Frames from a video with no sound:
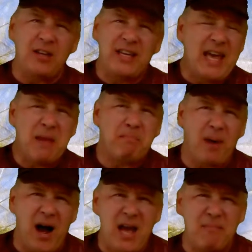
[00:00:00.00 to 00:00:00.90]
You can't
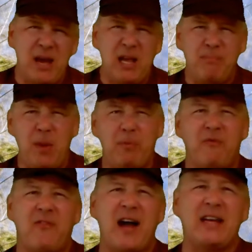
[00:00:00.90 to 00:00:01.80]
buy it. Many people
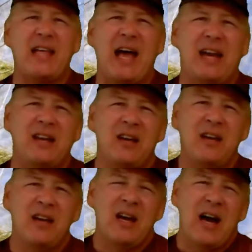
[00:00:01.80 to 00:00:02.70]
find that
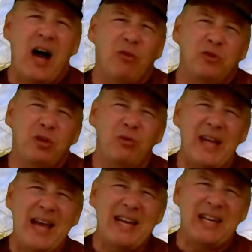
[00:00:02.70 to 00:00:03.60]
out too
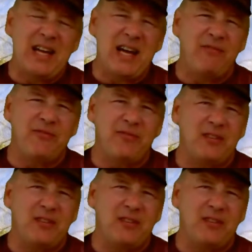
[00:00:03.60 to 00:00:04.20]
late in life.